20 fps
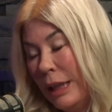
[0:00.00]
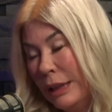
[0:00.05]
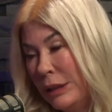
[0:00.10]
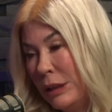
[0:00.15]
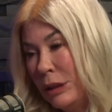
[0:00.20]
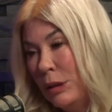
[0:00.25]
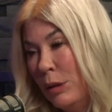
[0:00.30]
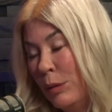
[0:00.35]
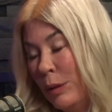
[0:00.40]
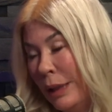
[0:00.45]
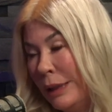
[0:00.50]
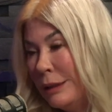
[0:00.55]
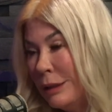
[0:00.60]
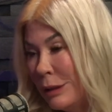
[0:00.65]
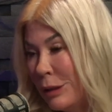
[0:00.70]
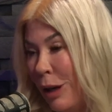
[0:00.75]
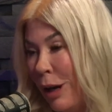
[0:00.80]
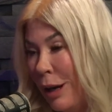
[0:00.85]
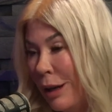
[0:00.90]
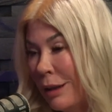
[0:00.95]
I just don't like to
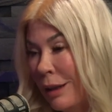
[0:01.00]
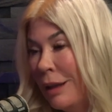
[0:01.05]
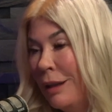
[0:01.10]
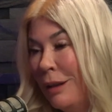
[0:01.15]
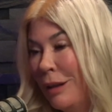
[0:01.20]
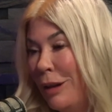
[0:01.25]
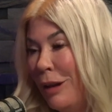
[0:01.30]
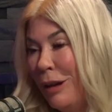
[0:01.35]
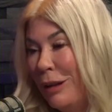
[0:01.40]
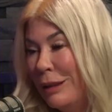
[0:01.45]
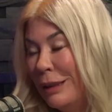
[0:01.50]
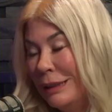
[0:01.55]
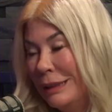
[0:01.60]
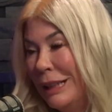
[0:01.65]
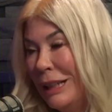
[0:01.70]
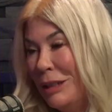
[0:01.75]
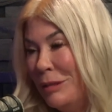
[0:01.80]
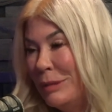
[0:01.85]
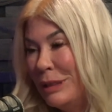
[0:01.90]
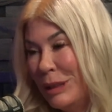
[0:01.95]
talk all the
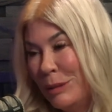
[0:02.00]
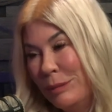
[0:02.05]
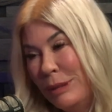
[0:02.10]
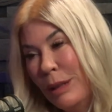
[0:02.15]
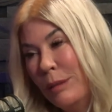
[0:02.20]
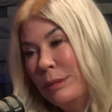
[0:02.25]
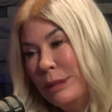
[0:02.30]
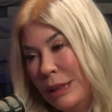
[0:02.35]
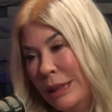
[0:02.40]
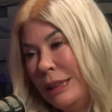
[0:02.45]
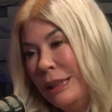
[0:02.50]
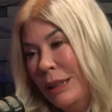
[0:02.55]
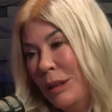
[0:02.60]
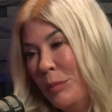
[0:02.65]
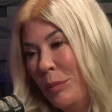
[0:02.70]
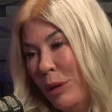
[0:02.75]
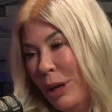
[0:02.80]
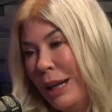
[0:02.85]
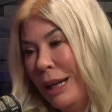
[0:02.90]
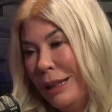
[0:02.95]
time. Sometimes you need a
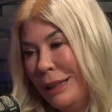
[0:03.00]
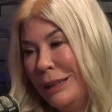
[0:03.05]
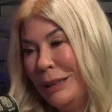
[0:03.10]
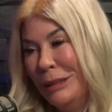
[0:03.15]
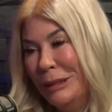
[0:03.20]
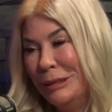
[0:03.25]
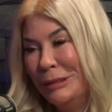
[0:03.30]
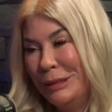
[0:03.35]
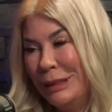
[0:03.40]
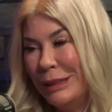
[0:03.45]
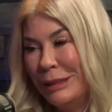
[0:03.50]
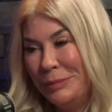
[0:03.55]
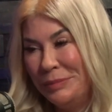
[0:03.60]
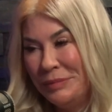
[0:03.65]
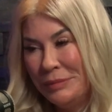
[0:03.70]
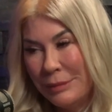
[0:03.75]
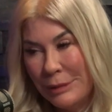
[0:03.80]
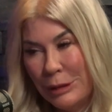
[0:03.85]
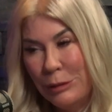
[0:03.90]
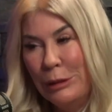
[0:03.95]
break, to
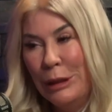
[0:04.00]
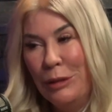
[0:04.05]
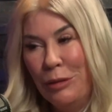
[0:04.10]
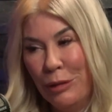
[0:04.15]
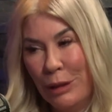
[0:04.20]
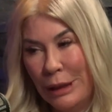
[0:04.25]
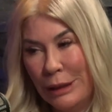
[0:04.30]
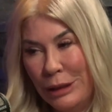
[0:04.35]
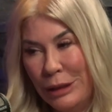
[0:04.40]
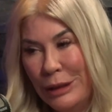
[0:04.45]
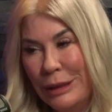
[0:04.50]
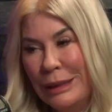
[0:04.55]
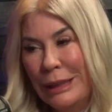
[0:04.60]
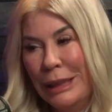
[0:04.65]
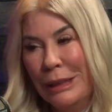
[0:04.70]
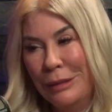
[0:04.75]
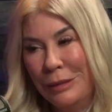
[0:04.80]
refresh yourself.